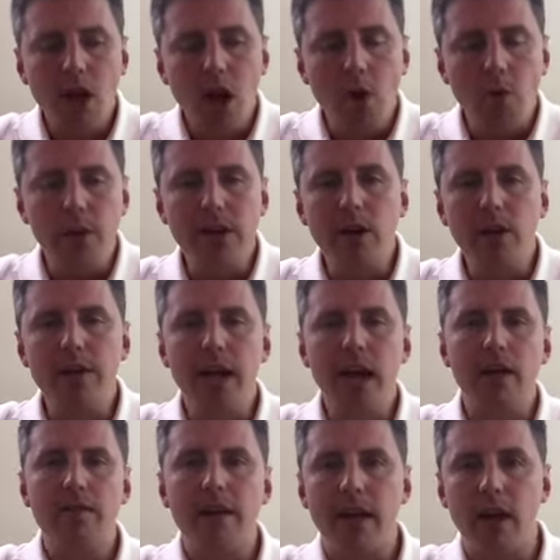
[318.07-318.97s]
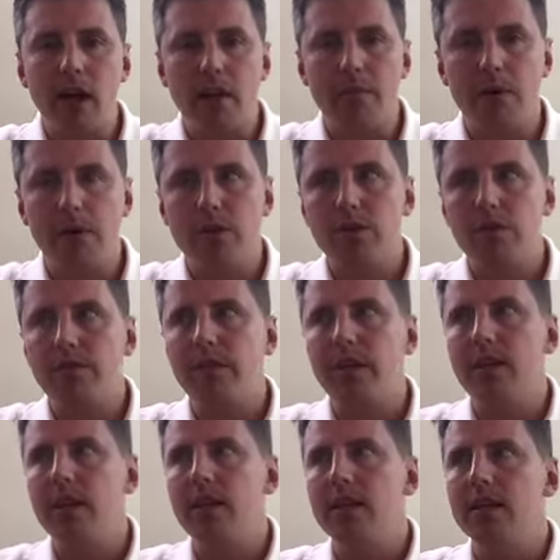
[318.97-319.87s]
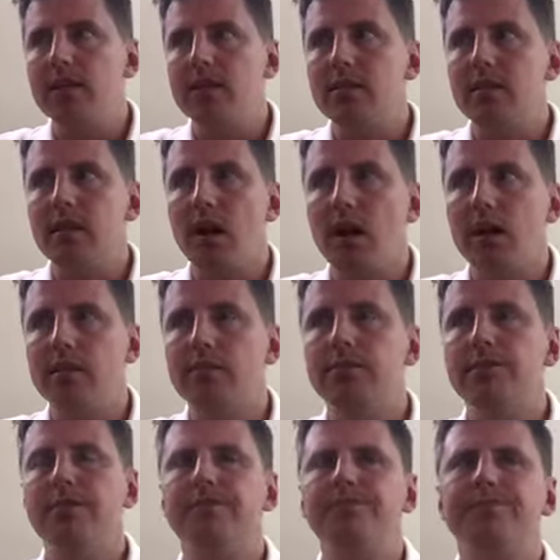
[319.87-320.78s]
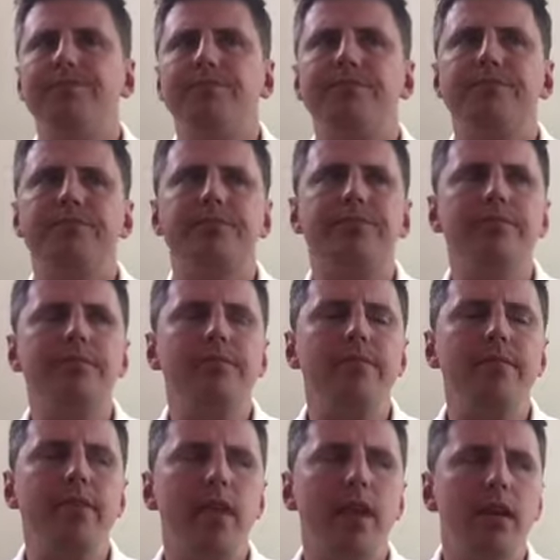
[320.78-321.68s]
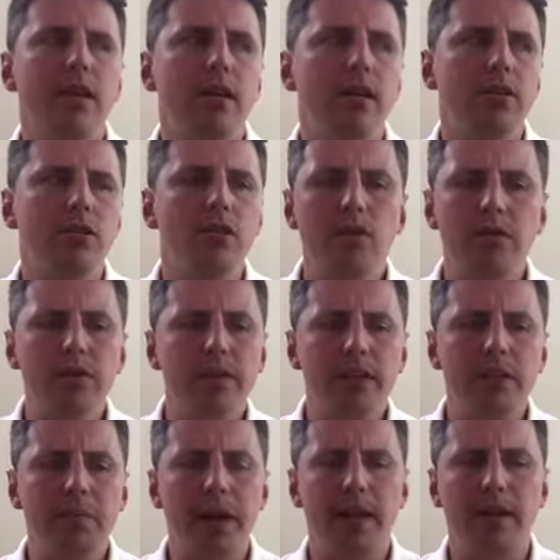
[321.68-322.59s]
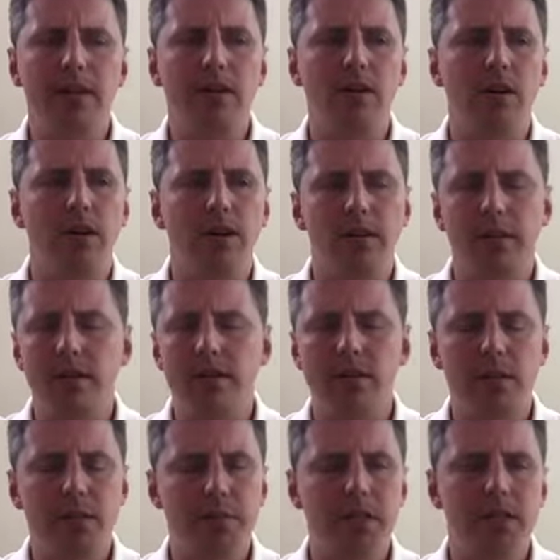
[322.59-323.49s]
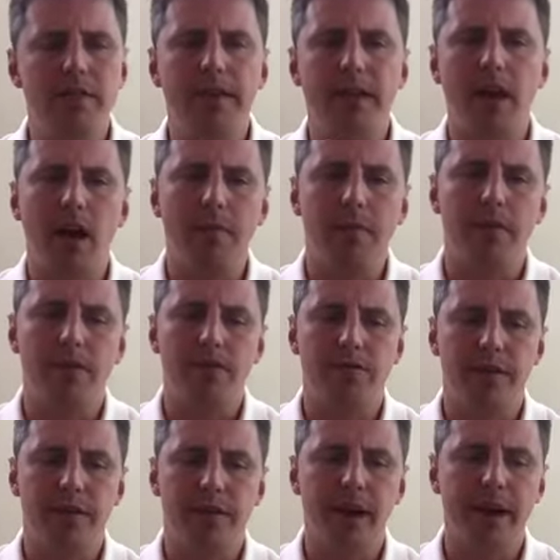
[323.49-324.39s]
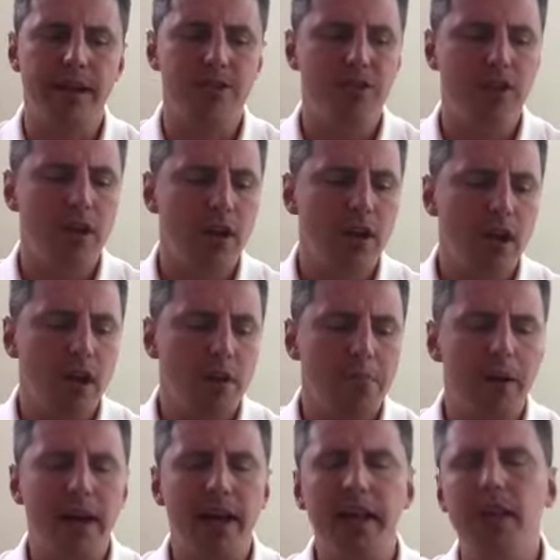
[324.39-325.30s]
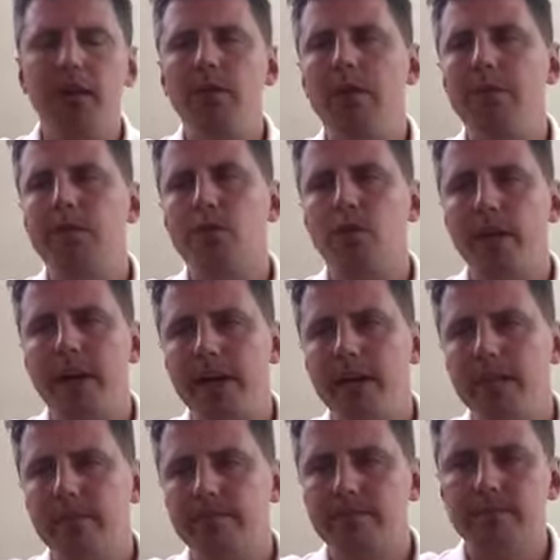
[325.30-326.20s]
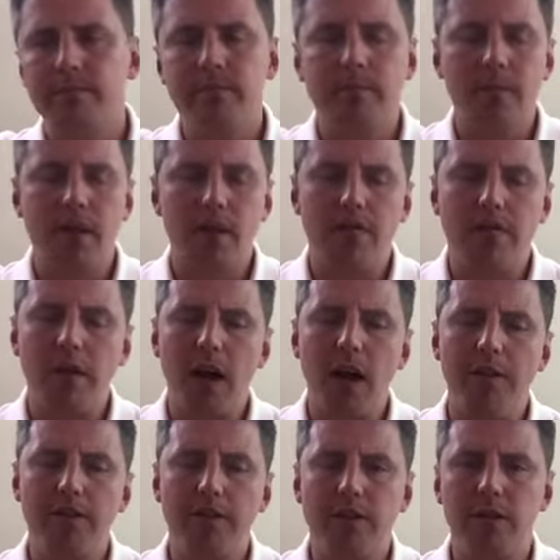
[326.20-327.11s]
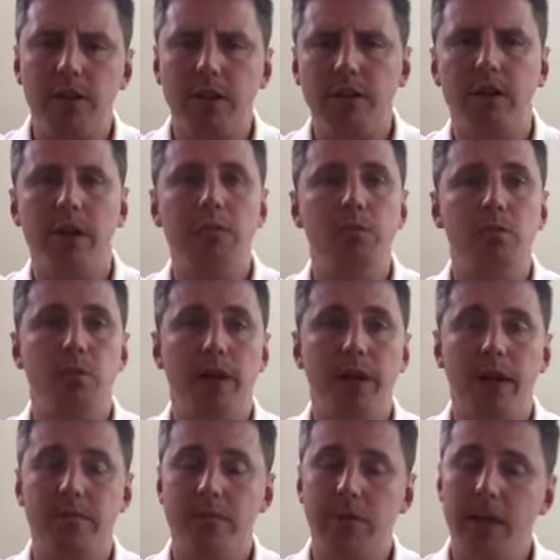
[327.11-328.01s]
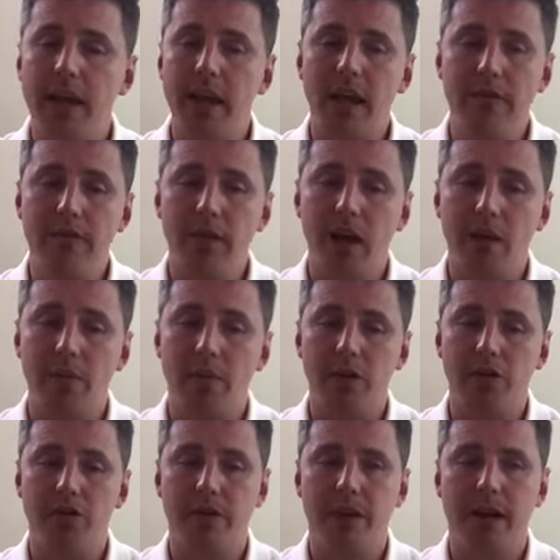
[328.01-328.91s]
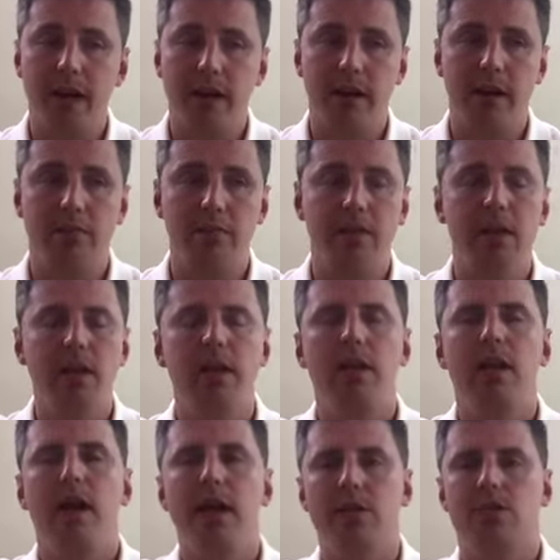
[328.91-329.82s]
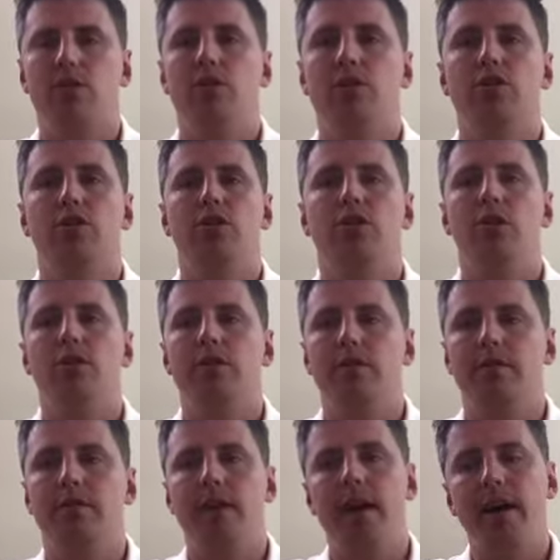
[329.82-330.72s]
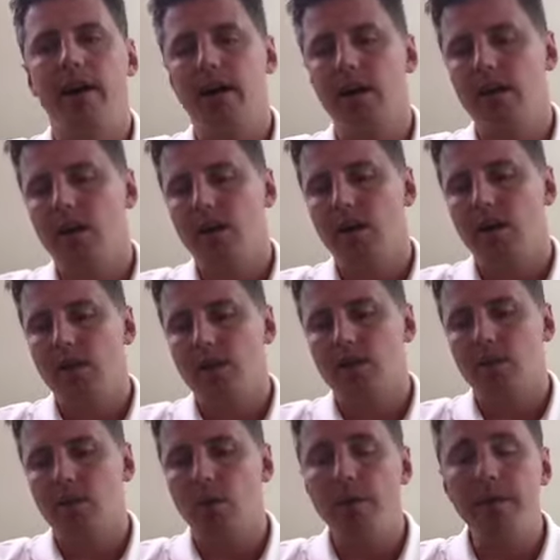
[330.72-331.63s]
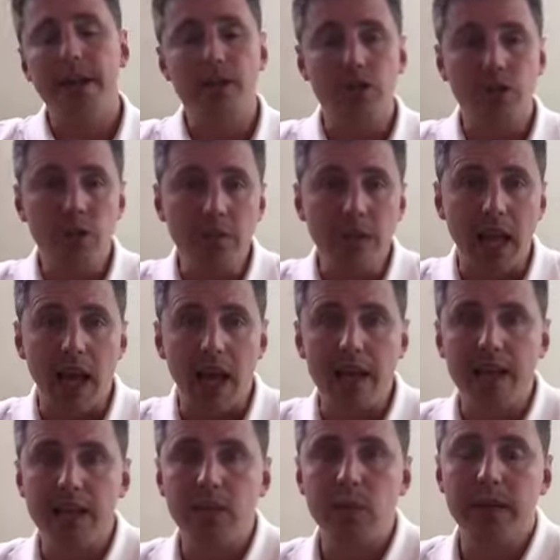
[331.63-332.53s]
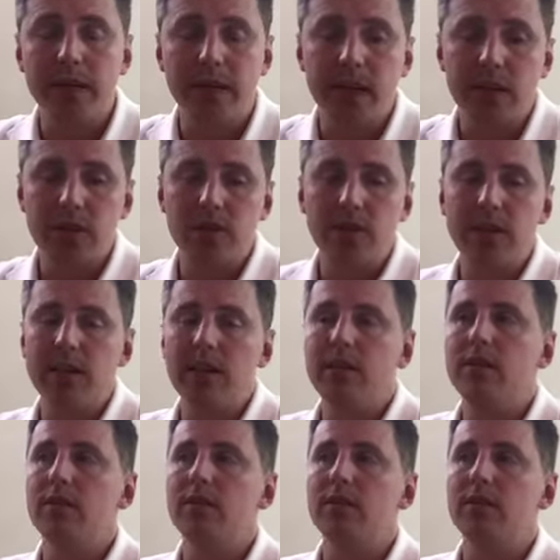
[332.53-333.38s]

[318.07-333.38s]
We know now that hypertrophy is kind of not really dependent on a specific hypertrophy range, but anywhere between 5 to 30 reps will get pretty even hypertrophy outcomes as long as you're close to failure. So what we can do with that is we can actually